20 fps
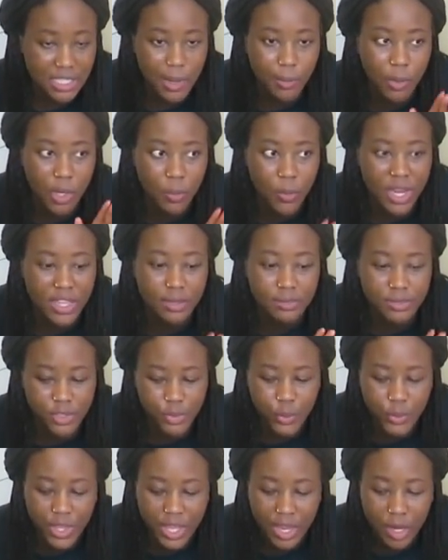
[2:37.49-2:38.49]
I'm gonna wear them
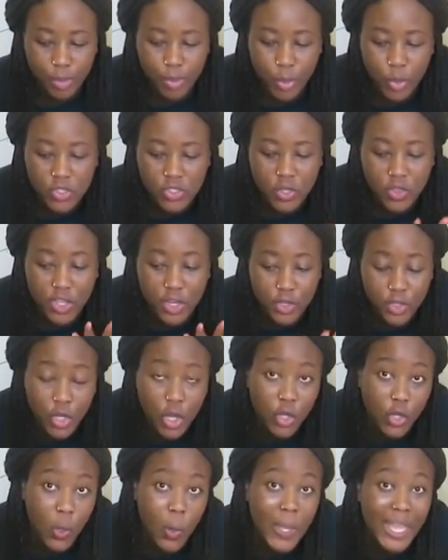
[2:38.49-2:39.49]
to the airport so they're
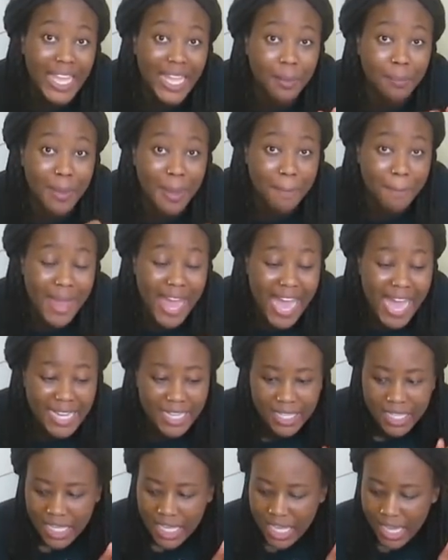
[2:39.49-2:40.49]
not going in my bag.